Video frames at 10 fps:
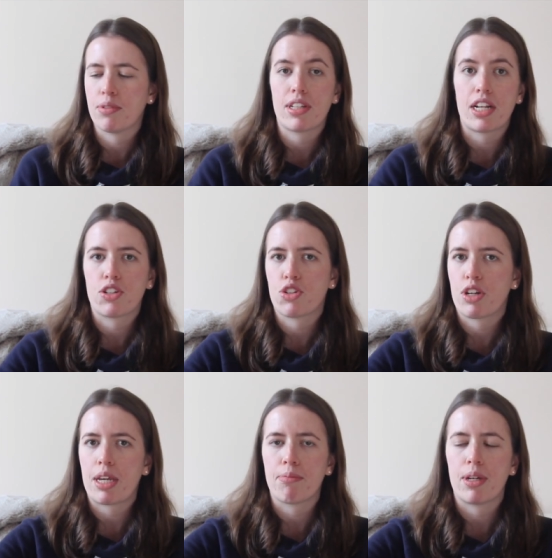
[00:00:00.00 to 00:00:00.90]
slash
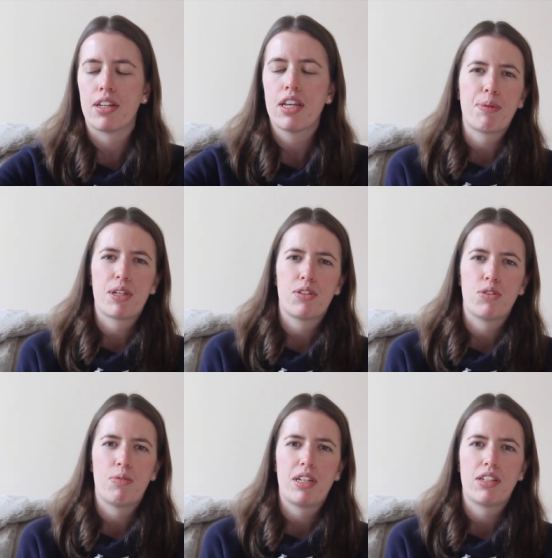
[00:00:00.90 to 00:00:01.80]
treatment because
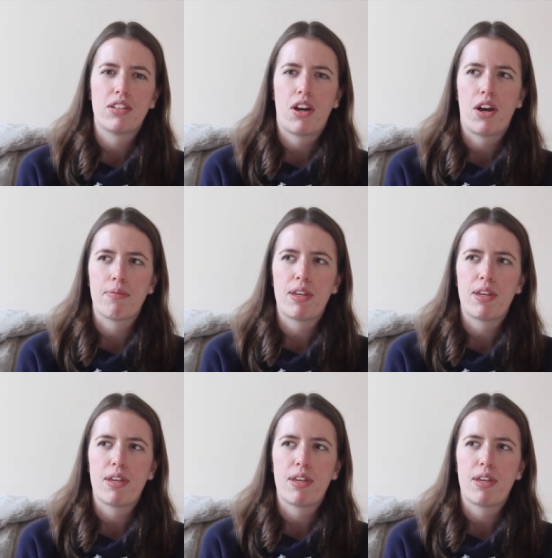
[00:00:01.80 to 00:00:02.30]
it's winter time.